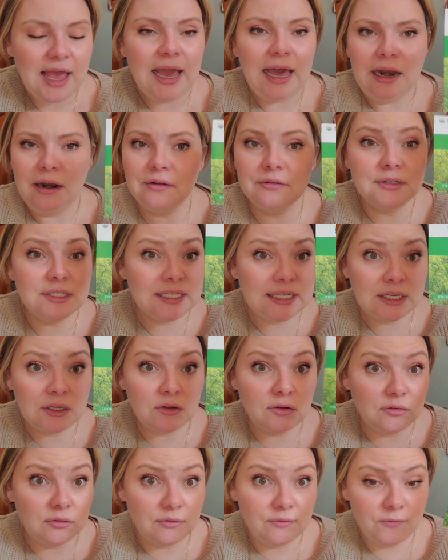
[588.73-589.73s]
I don't know,
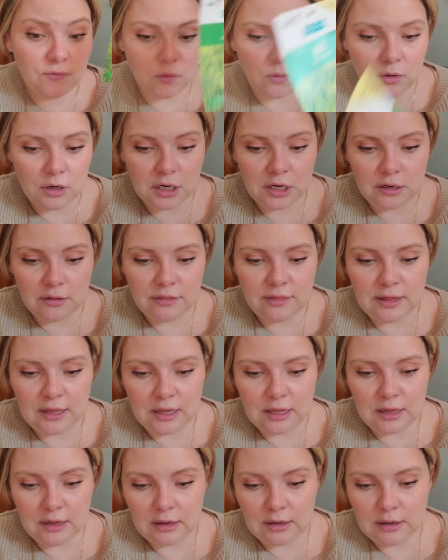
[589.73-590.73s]
dill for
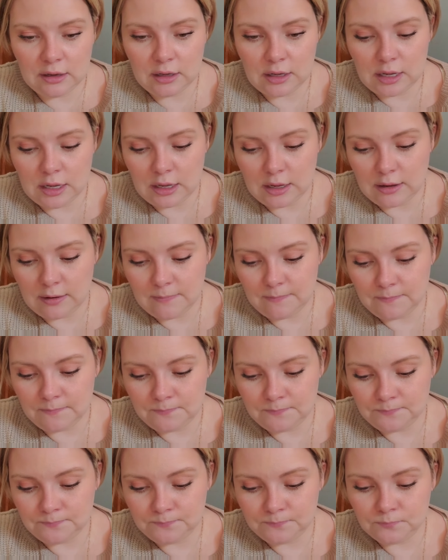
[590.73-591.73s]
the
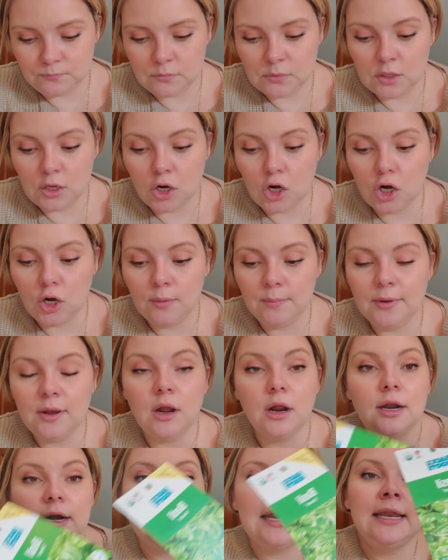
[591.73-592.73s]
herb
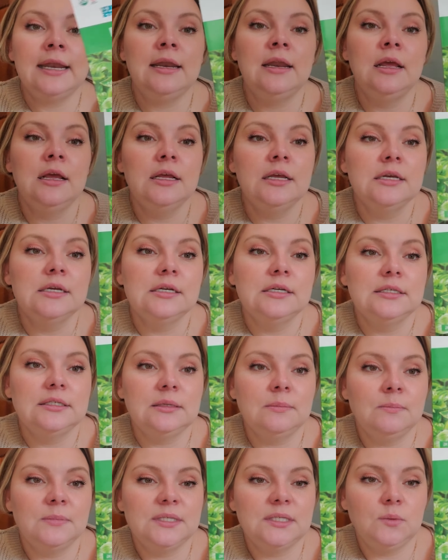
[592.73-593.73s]
garden.
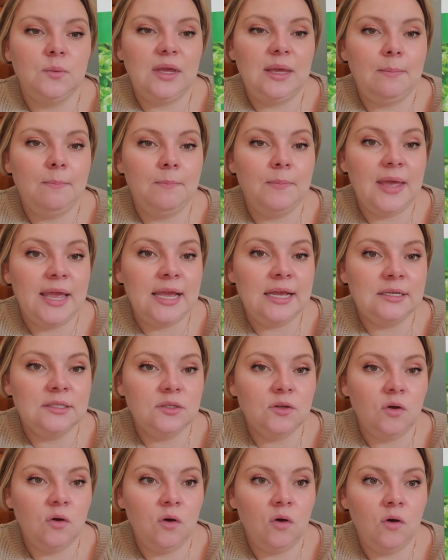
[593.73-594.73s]
Some sweet
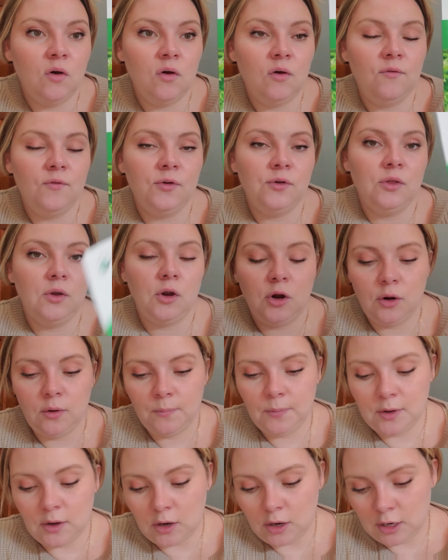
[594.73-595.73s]
basil for the
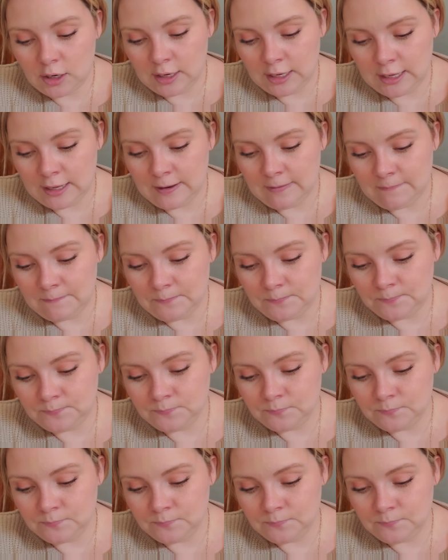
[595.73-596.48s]
herb garden.